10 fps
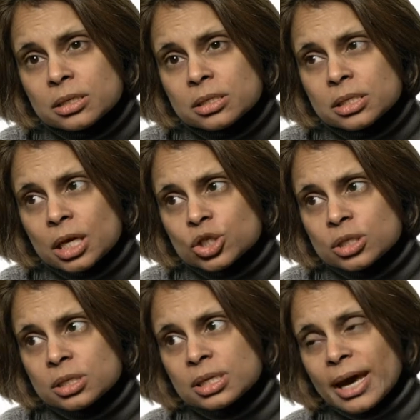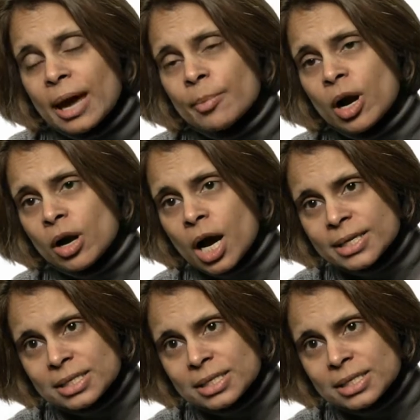such as MRI